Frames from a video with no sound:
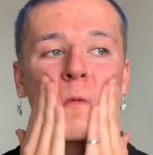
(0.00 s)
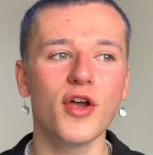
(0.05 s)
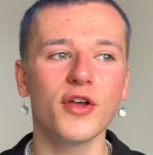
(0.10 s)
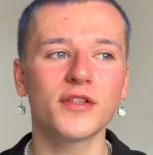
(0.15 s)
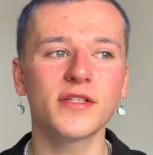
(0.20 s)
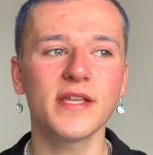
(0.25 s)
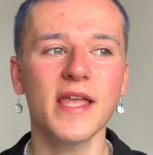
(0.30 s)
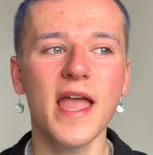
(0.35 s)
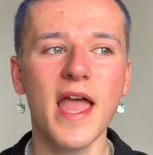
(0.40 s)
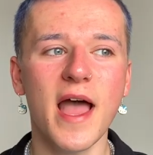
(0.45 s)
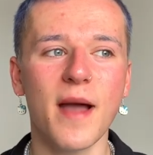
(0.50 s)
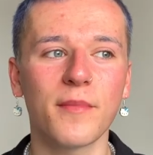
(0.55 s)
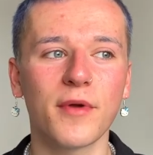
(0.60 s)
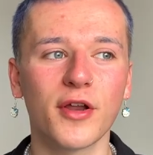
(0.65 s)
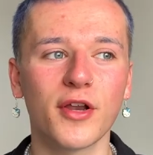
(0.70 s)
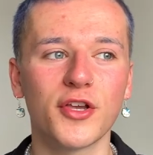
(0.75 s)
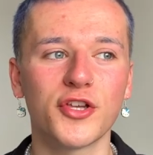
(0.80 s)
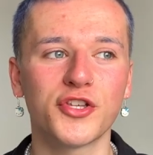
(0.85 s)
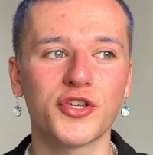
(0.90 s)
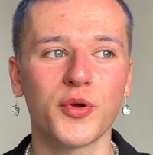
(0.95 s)
So yeah, I'm
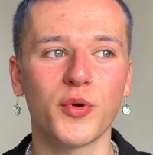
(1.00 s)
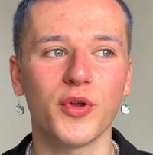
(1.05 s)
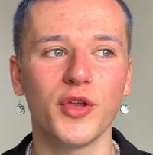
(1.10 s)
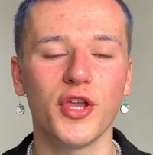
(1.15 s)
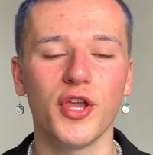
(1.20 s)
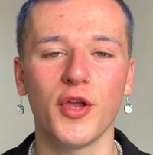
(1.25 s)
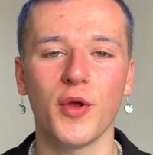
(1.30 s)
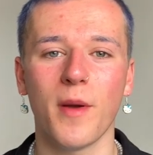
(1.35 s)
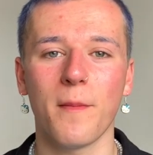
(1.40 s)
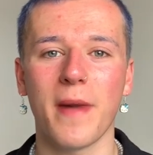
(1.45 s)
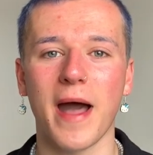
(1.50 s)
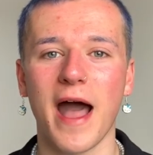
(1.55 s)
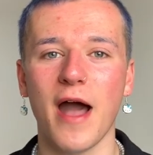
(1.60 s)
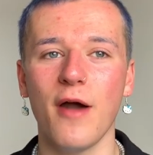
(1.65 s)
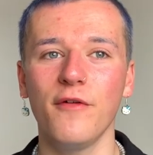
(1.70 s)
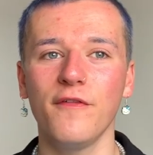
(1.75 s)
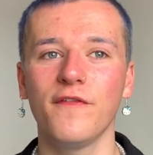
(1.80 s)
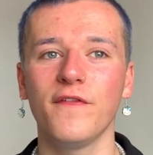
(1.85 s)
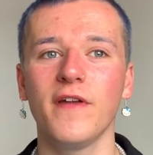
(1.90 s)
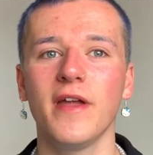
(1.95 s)
gonna show you my
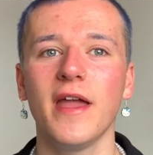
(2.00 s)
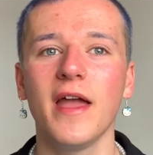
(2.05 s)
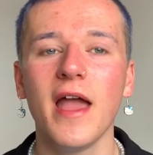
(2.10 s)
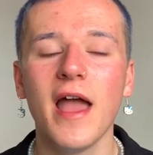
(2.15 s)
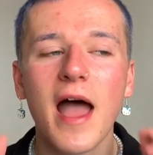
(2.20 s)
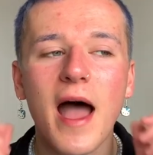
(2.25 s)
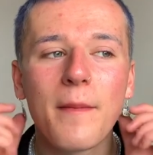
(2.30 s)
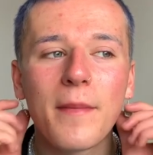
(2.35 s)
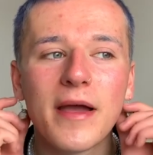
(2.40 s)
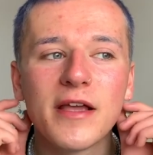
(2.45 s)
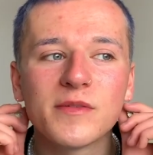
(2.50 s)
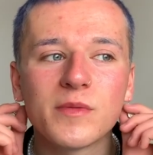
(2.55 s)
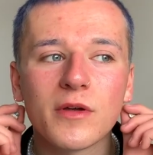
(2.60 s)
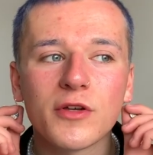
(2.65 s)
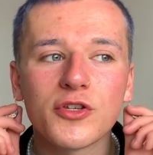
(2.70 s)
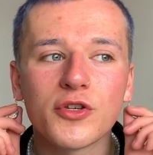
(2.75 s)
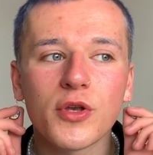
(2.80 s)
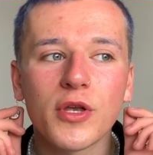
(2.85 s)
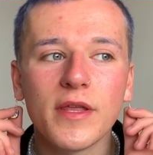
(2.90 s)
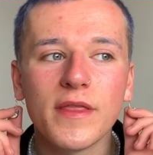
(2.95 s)
outfit. I might as well
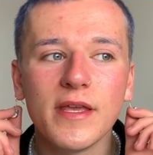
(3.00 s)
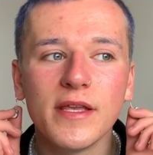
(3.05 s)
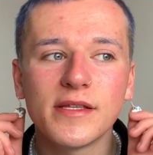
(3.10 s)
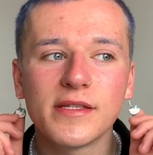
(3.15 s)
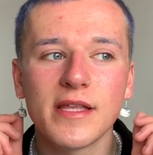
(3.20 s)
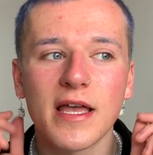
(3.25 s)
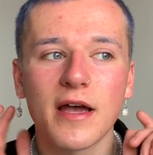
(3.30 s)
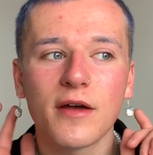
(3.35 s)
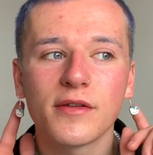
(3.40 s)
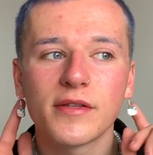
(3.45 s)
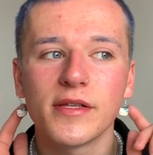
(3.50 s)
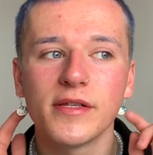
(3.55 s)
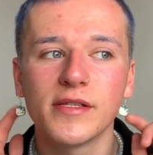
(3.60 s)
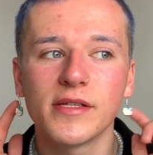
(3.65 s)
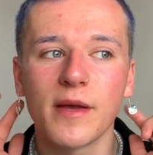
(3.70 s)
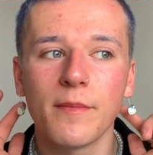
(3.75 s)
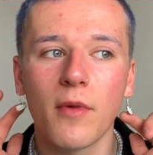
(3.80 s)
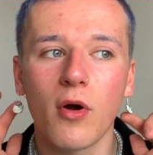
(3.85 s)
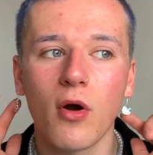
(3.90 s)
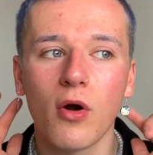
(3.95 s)
show you these now since
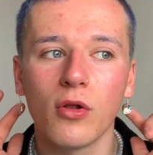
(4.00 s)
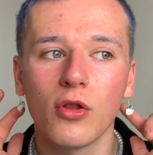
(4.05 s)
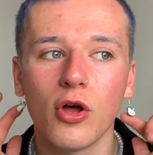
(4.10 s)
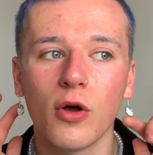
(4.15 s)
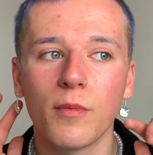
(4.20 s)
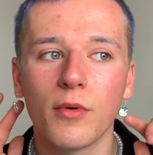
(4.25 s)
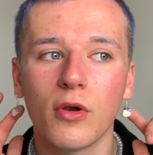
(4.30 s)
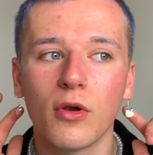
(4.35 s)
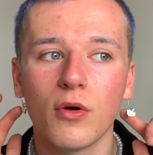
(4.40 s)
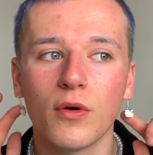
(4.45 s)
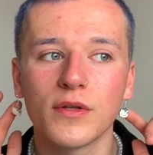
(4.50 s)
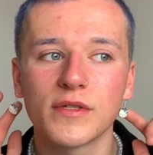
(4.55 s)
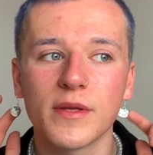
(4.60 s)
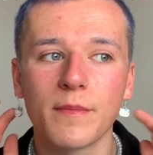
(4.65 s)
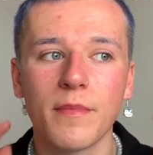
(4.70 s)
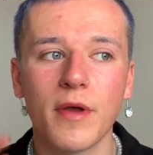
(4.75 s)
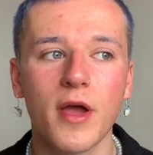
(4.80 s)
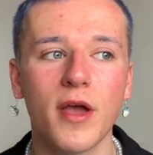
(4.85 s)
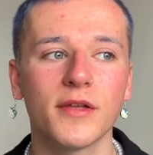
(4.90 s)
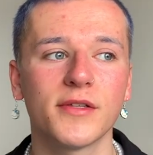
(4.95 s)
I'm all up close
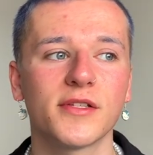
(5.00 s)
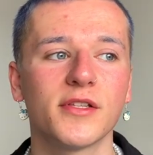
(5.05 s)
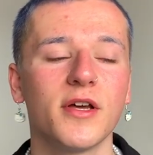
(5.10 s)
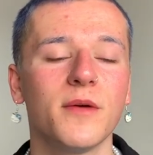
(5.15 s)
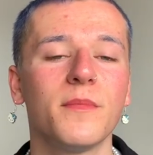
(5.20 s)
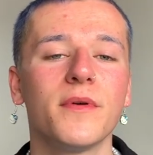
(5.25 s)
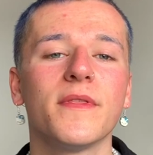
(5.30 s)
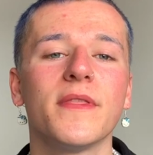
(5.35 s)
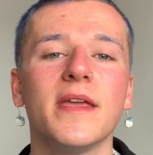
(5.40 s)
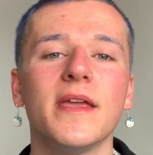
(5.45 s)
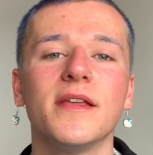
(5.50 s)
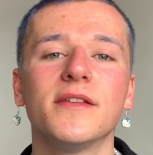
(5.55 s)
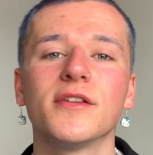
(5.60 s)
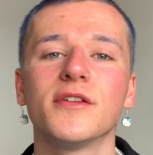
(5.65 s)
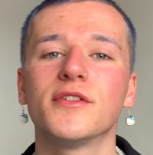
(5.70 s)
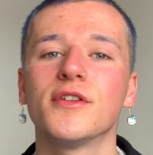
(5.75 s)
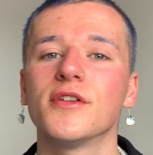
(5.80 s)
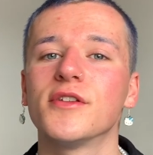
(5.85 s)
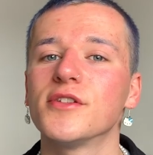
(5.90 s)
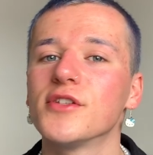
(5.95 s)
and personal, but these are
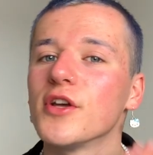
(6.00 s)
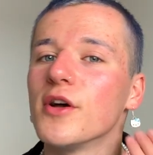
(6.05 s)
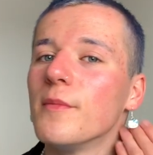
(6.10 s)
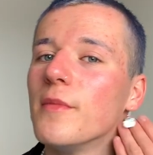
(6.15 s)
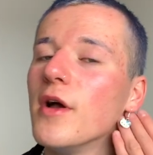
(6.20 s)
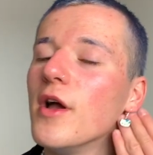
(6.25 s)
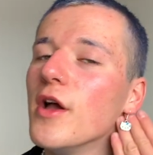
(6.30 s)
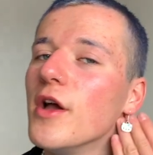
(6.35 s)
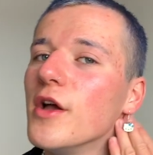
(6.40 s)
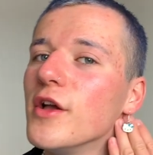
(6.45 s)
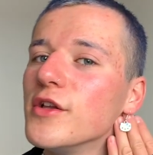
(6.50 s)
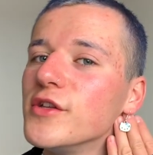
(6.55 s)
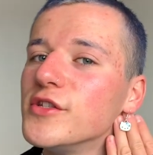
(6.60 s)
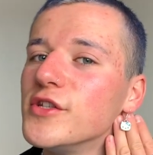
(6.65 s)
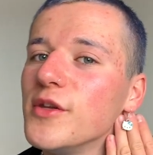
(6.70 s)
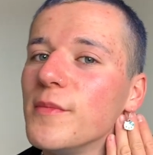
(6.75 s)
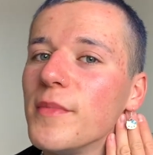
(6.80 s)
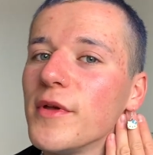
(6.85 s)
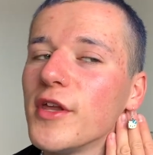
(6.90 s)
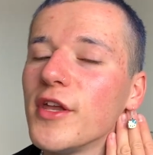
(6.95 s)
just some
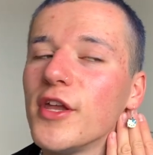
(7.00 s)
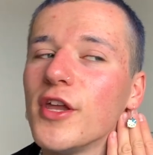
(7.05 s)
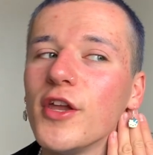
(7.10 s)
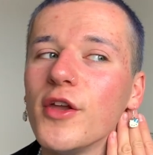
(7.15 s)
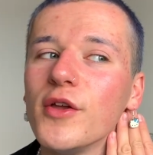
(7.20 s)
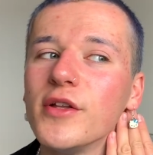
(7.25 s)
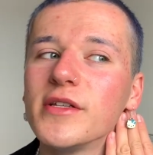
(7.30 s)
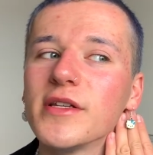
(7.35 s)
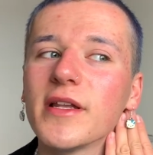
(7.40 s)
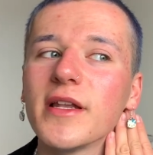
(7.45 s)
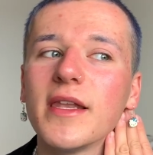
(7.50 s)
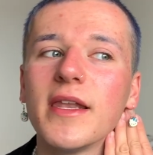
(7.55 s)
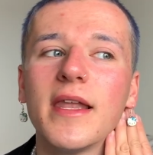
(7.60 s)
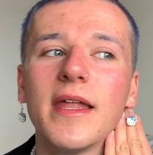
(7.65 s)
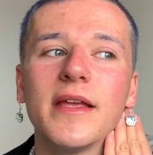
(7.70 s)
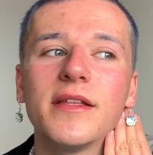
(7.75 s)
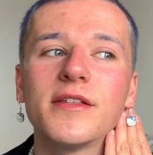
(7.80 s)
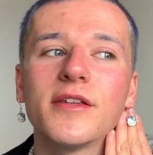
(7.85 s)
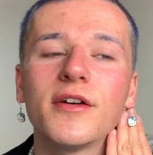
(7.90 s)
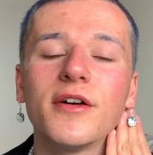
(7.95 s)
super cute
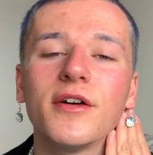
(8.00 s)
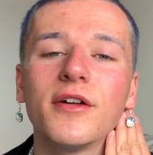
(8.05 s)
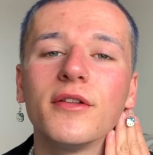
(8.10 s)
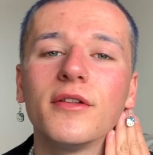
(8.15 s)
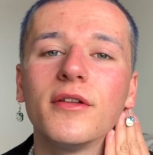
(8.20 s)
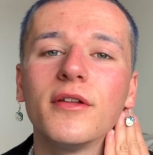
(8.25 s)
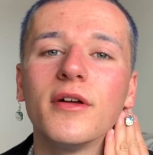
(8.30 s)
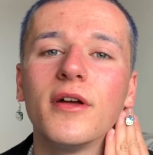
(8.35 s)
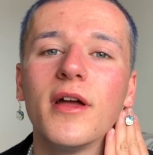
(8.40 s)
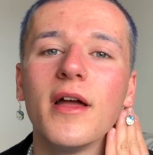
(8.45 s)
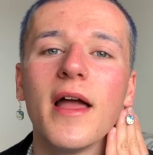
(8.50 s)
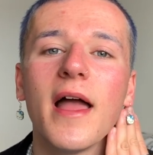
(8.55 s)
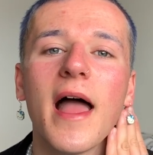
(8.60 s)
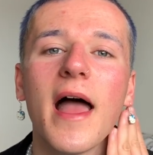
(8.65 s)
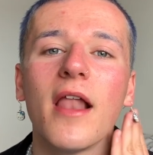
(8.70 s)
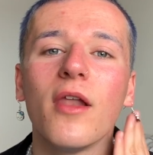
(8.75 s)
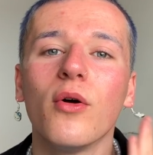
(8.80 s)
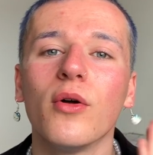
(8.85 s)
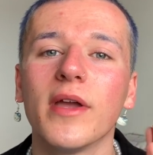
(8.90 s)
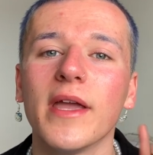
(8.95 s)
little
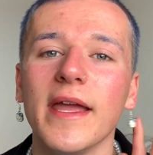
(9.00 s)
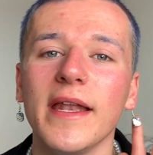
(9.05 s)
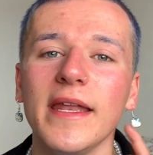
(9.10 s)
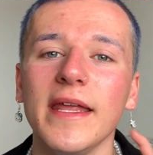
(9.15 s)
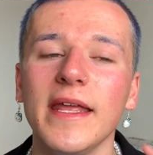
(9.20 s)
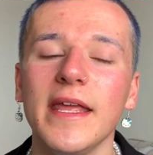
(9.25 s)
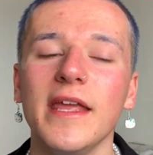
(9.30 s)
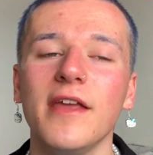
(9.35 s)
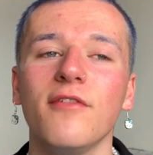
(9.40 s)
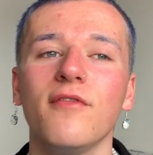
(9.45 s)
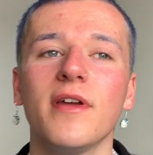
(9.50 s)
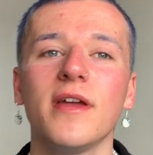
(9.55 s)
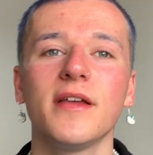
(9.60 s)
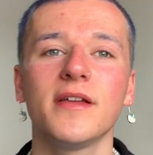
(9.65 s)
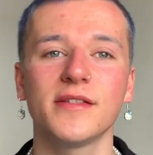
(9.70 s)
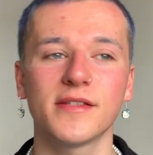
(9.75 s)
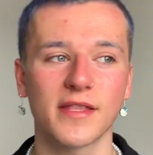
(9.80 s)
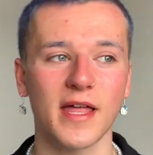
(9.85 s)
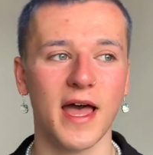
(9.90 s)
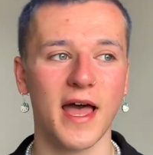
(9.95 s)
Hello Kitty
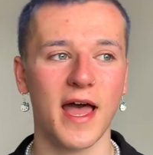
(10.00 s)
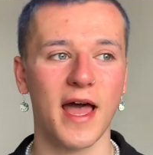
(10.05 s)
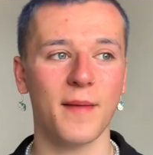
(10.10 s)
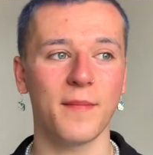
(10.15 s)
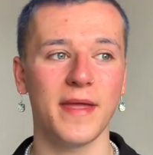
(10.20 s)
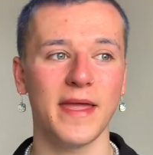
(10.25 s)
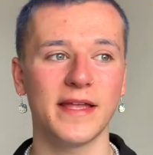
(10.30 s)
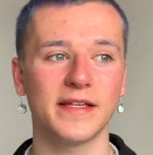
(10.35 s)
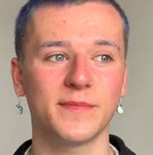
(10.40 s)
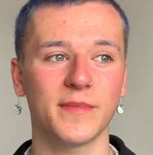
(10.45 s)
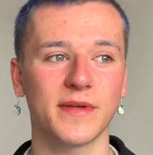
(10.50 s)
earrings that I made